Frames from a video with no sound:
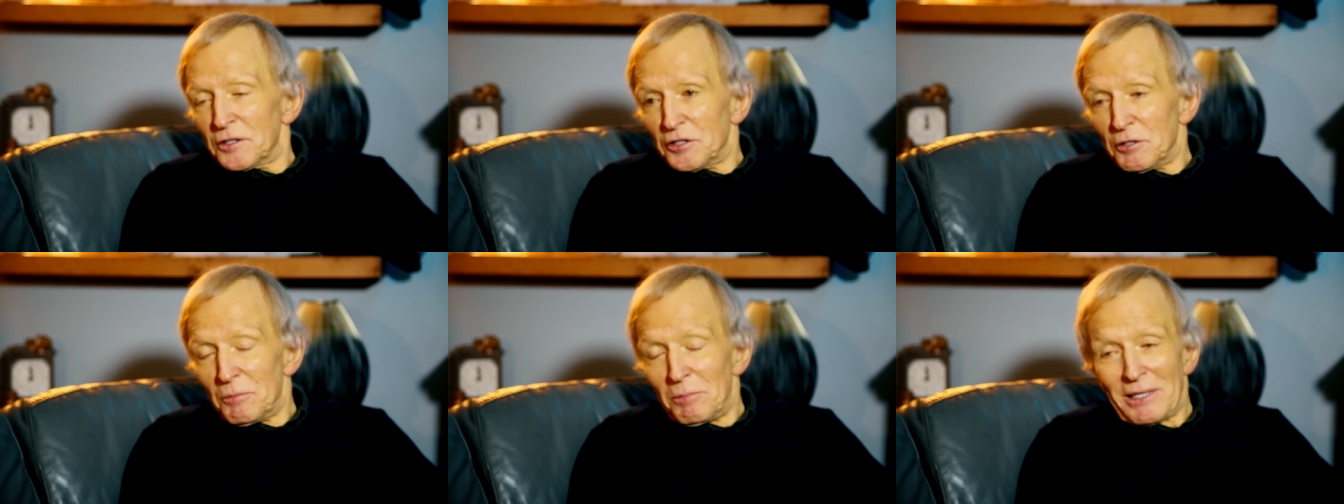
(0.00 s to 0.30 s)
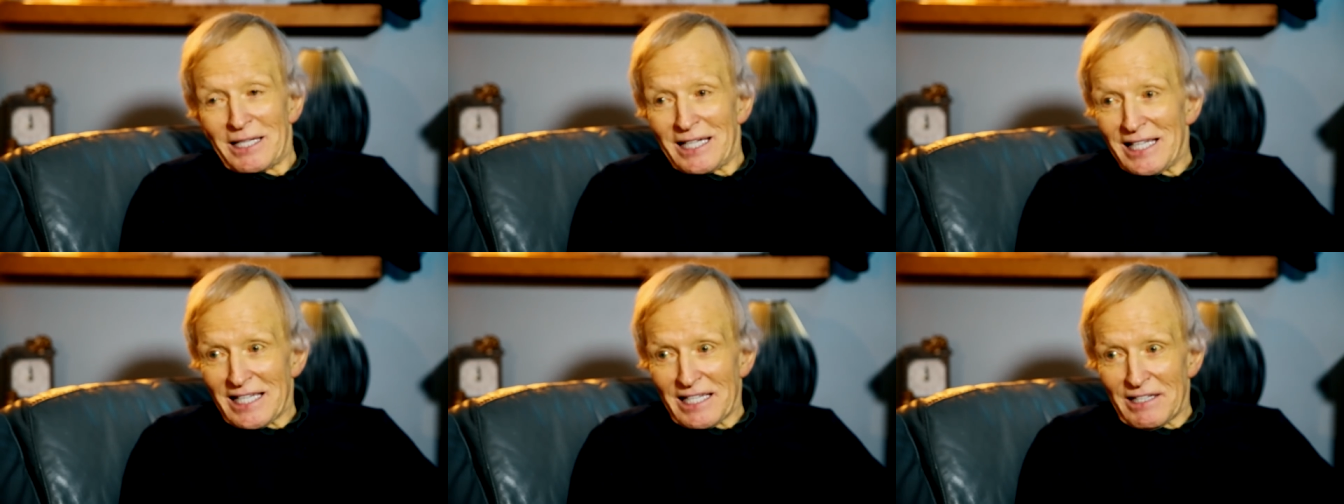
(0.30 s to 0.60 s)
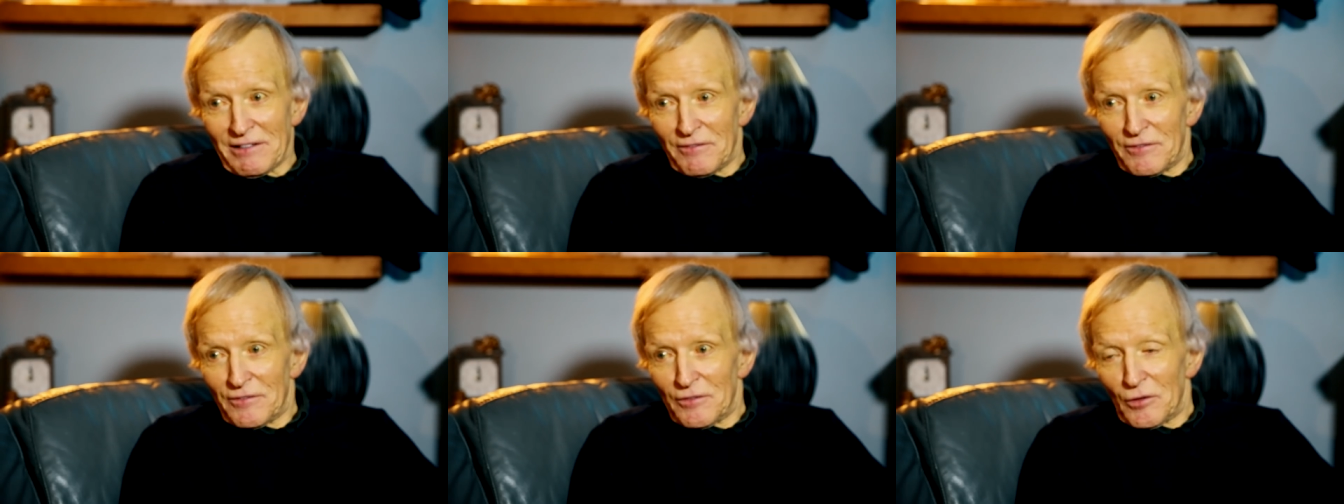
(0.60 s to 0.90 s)
to
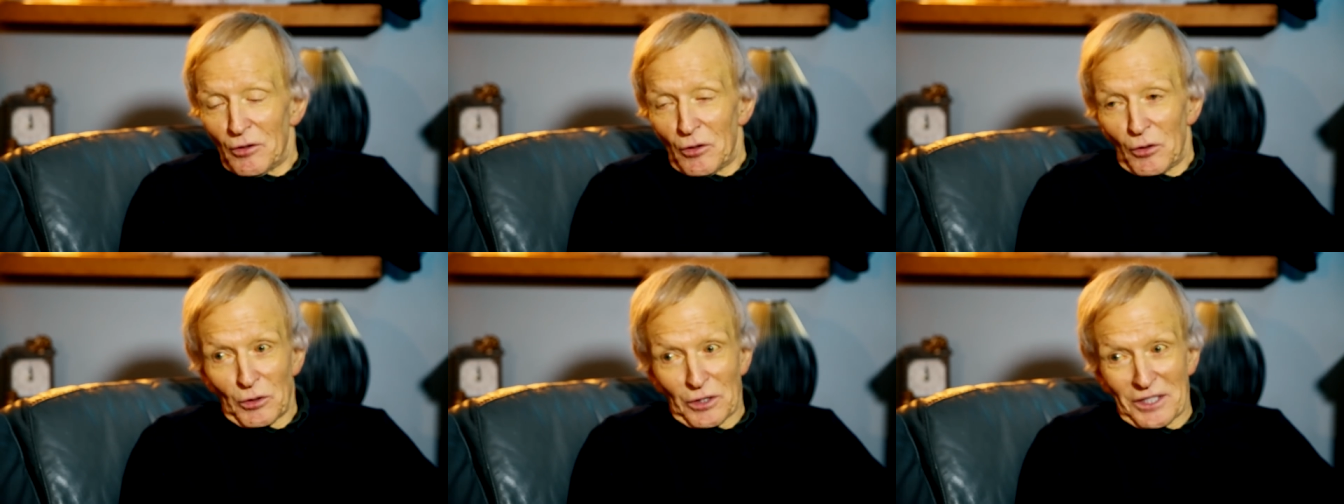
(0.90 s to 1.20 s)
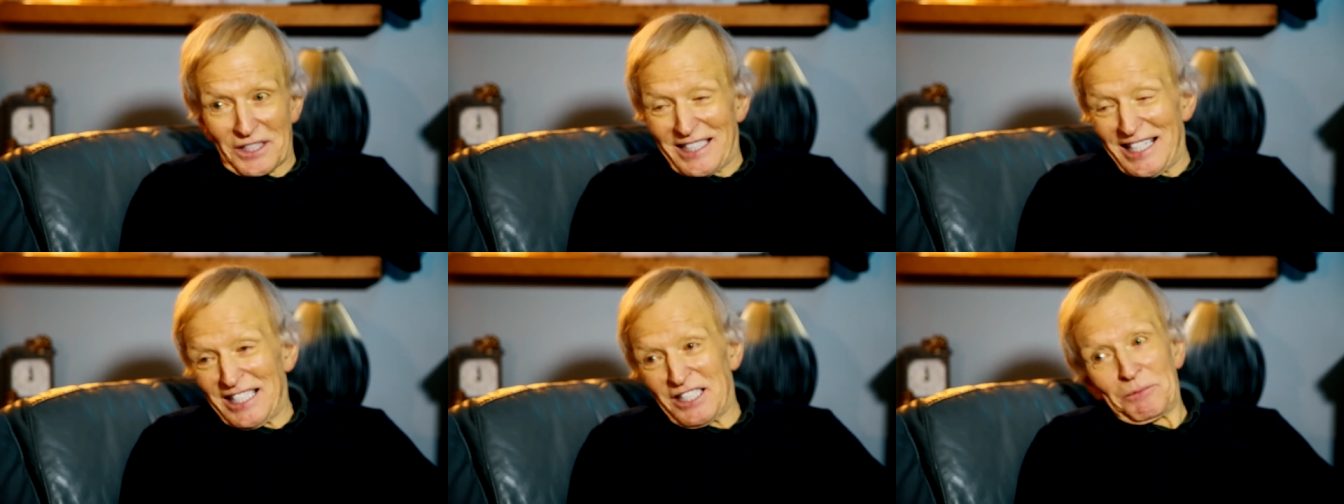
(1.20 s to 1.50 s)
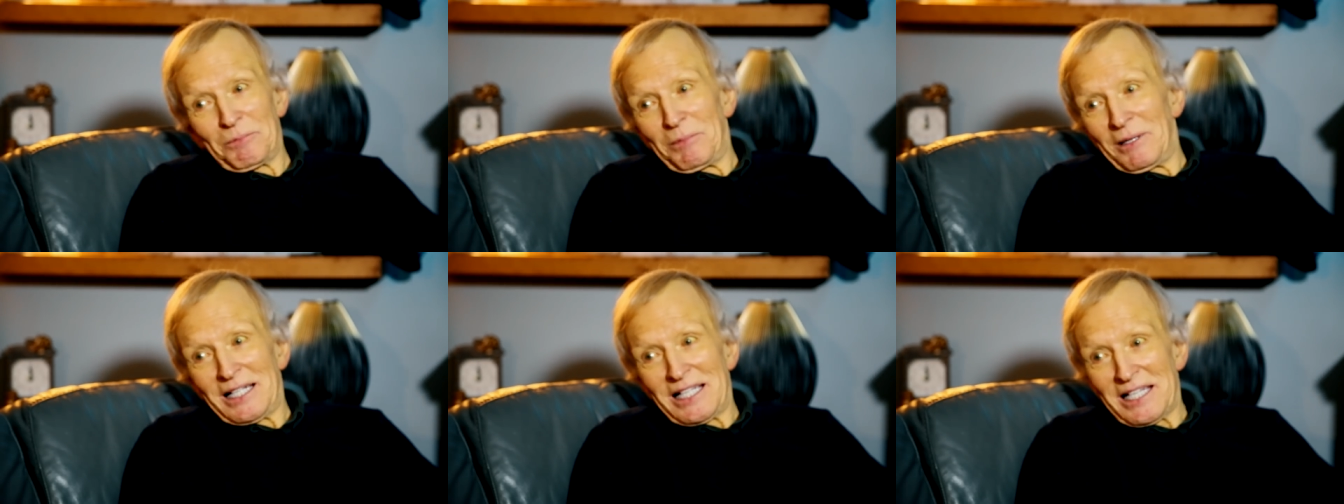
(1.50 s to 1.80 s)
believe or
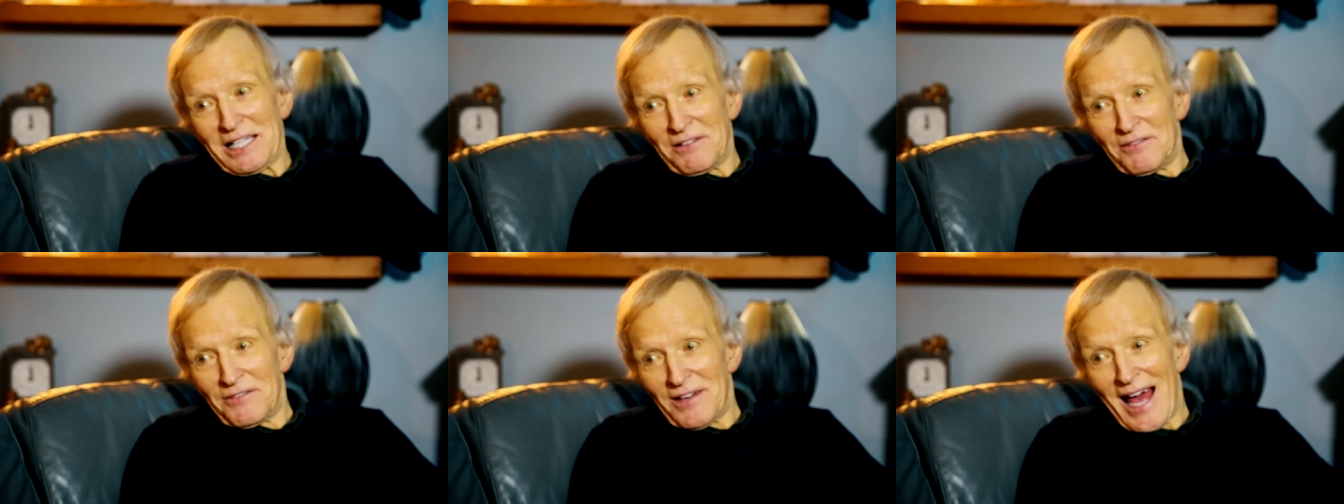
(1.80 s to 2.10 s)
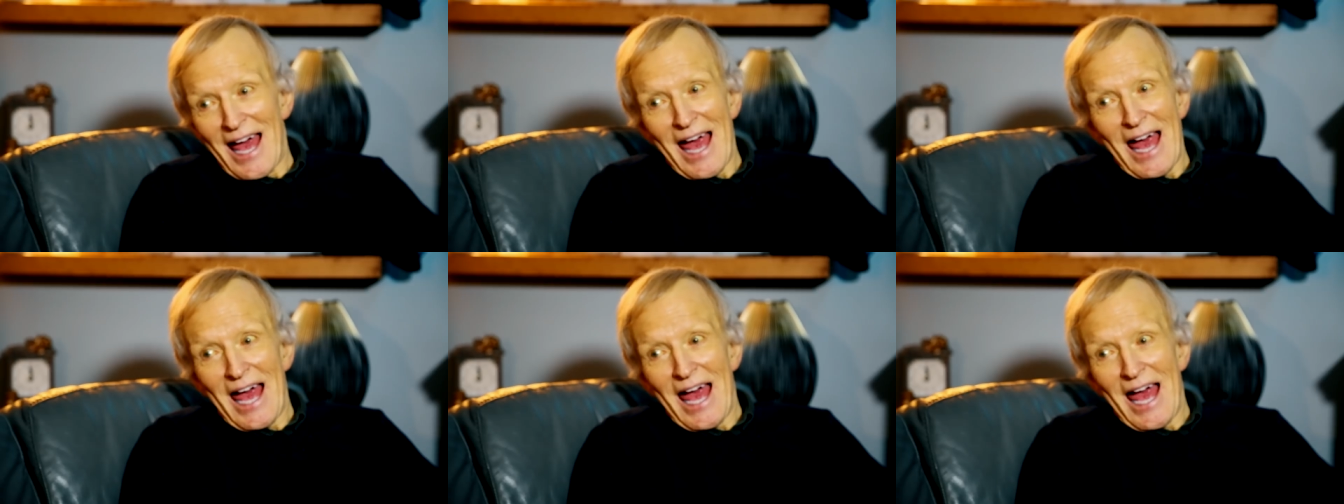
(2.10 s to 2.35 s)
disbelieve